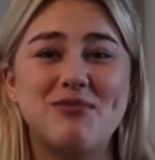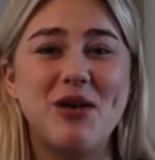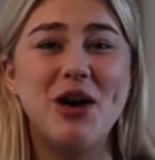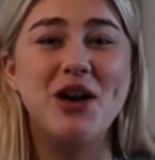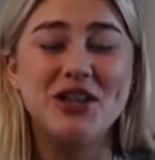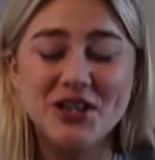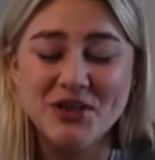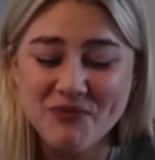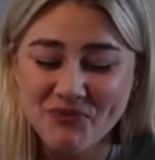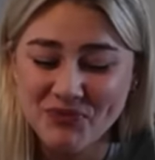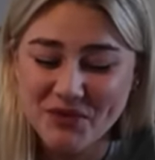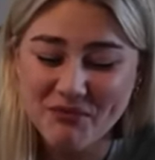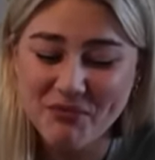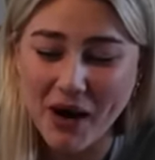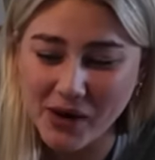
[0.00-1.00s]

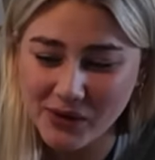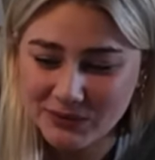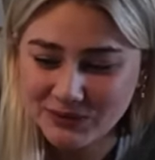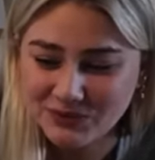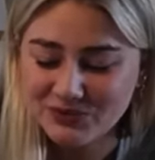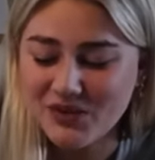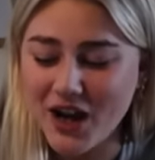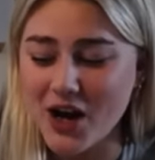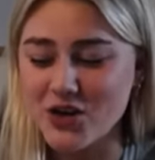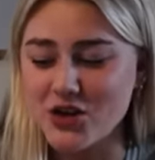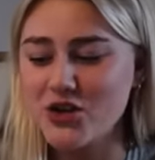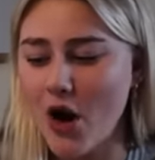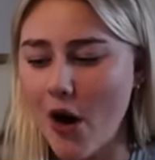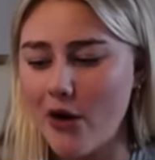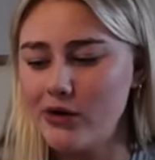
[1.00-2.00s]
person, but I
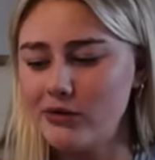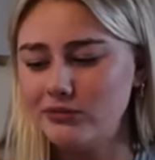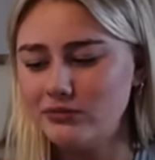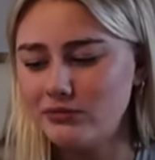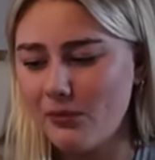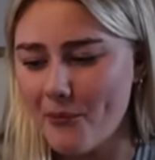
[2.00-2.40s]
just know